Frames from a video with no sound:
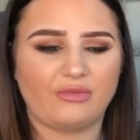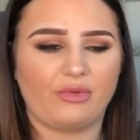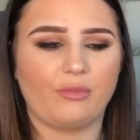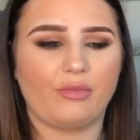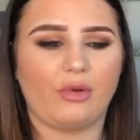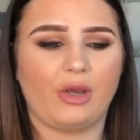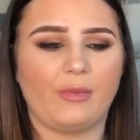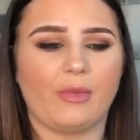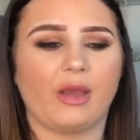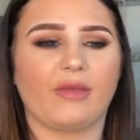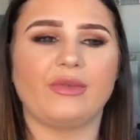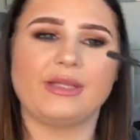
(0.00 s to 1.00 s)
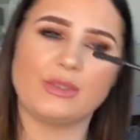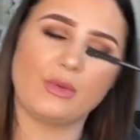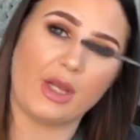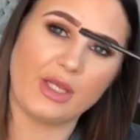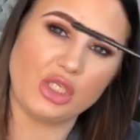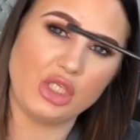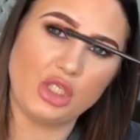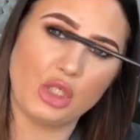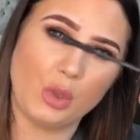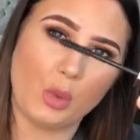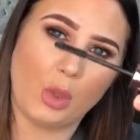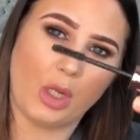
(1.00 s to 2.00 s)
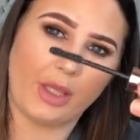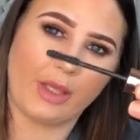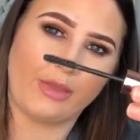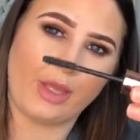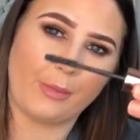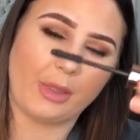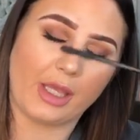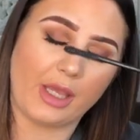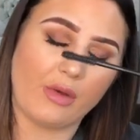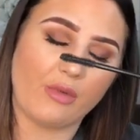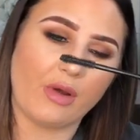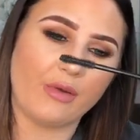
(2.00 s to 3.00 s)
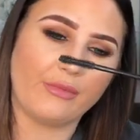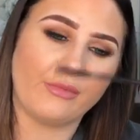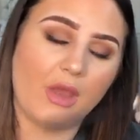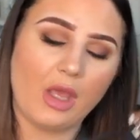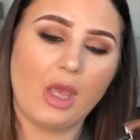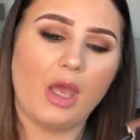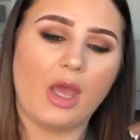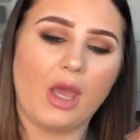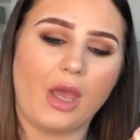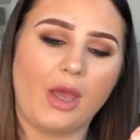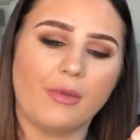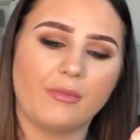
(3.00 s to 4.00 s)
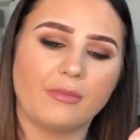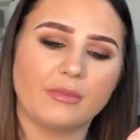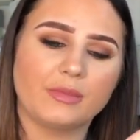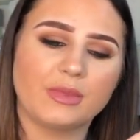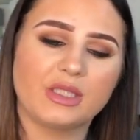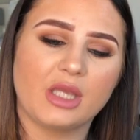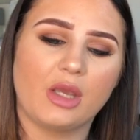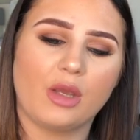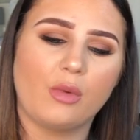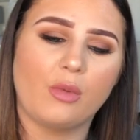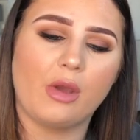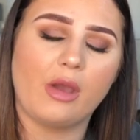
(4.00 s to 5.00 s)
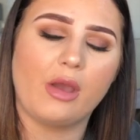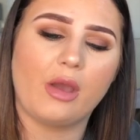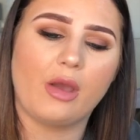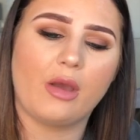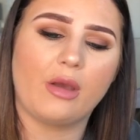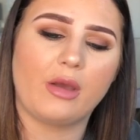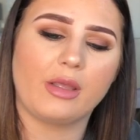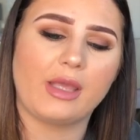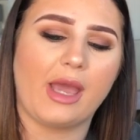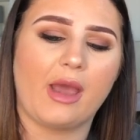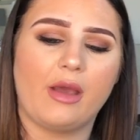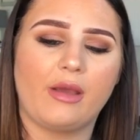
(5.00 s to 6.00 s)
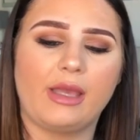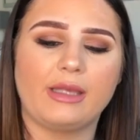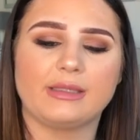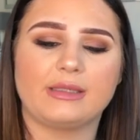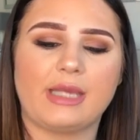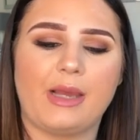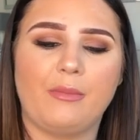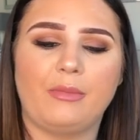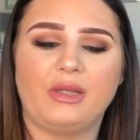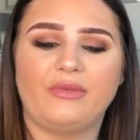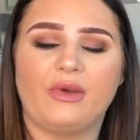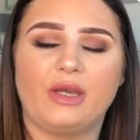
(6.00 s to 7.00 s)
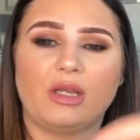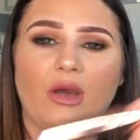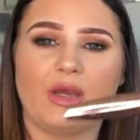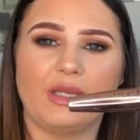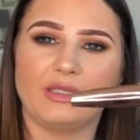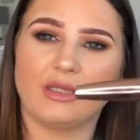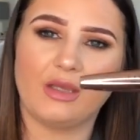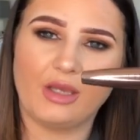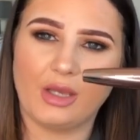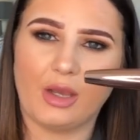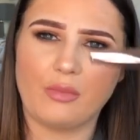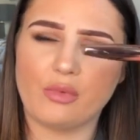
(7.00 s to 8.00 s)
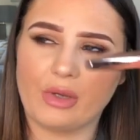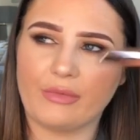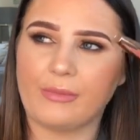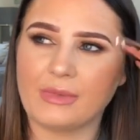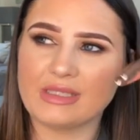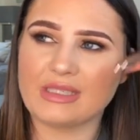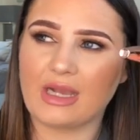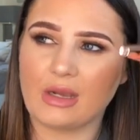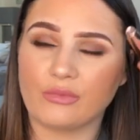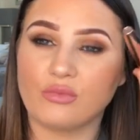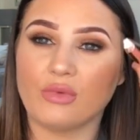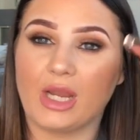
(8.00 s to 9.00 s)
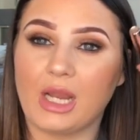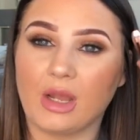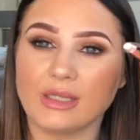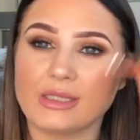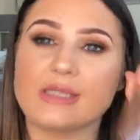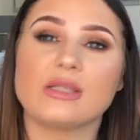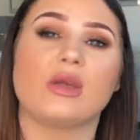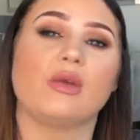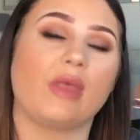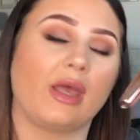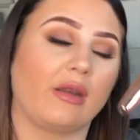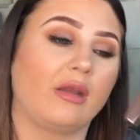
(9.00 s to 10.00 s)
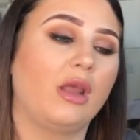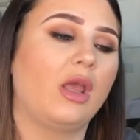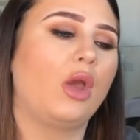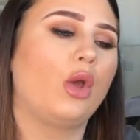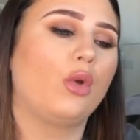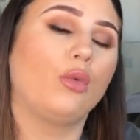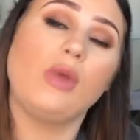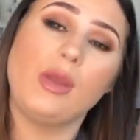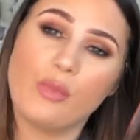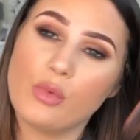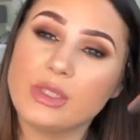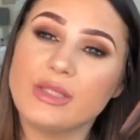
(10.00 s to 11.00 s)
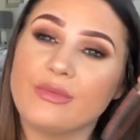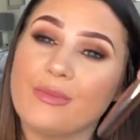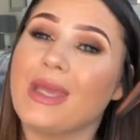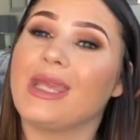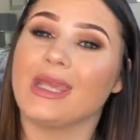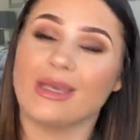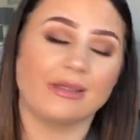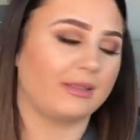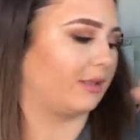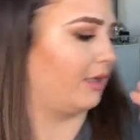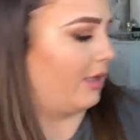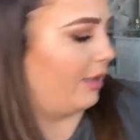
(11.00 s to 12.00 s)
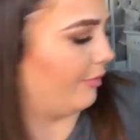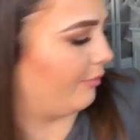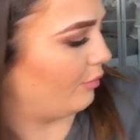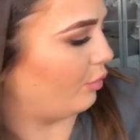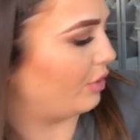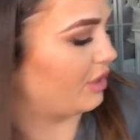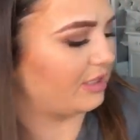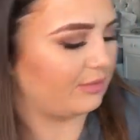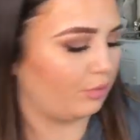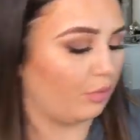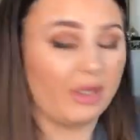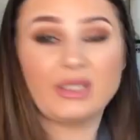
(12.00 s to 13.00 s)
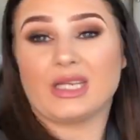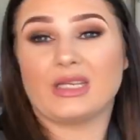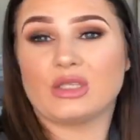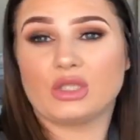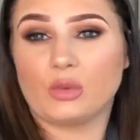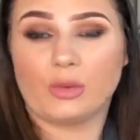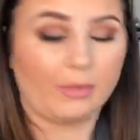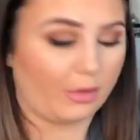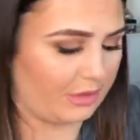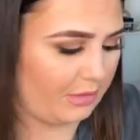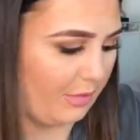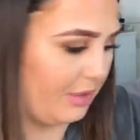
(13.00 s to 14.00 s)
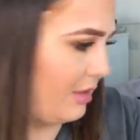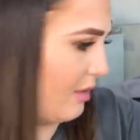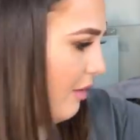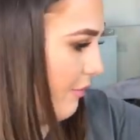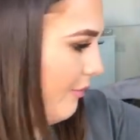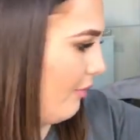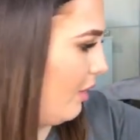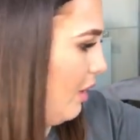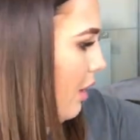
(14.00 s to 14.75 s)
actually from Primark, and this is the one I actually do like the applicator of. So yeah, it's Amplified Eyes. I brought it for myself, really liked it, so then re-bought it for my kit, which is what I tend to do with most of my stuff.